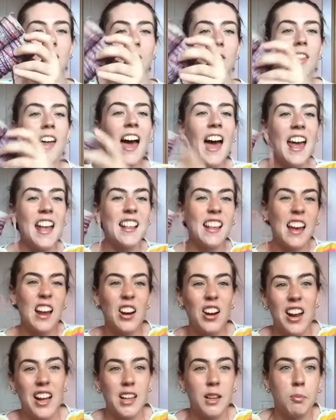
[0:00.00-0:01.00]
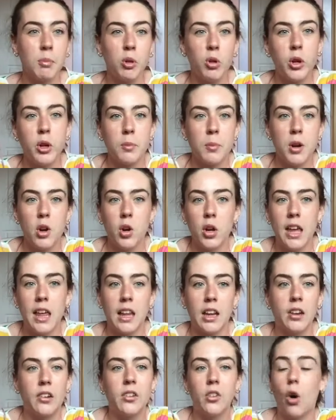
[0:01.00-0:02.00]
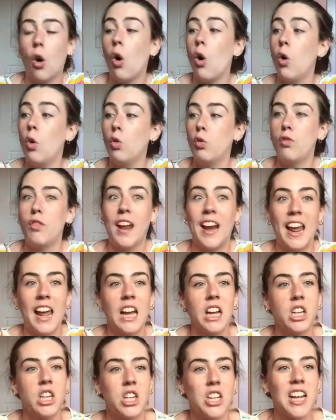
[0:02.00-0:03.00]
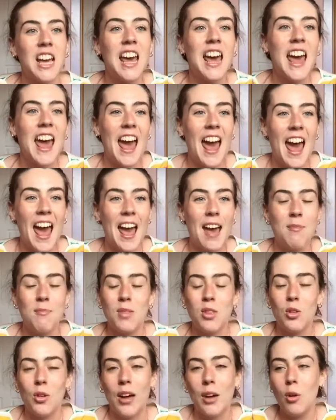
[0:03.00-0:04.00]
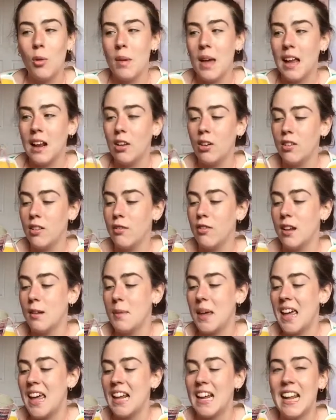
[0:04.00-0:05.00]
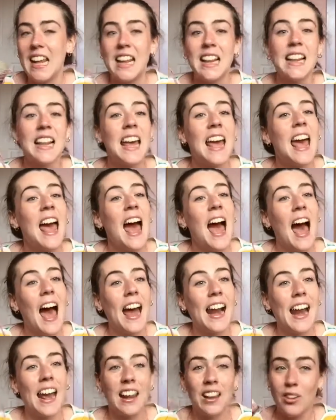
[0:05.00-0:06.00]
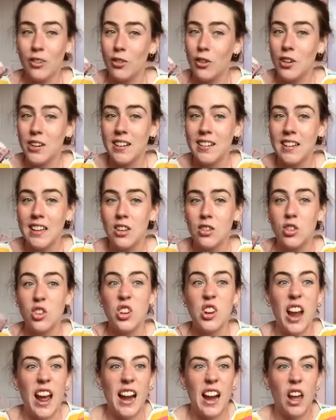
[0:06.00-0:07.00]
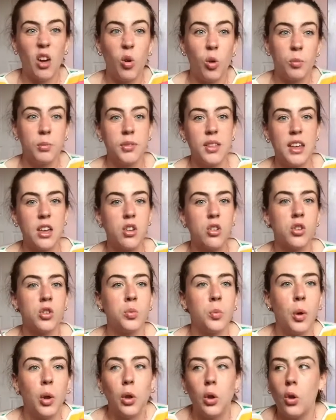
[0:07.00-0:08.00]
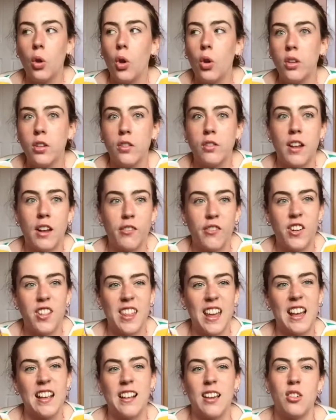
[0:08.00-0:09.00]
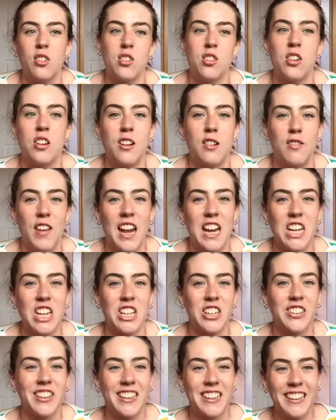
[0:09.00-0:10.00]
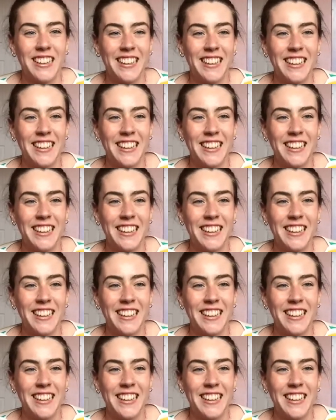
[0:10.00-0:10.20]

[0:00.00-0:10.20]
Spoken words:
So that is our Explorer binoculars all finished. So I hope you had lots of fun making these, and I look forward to seeing you soon, and I hope that you spot lots of different things out in your adventures.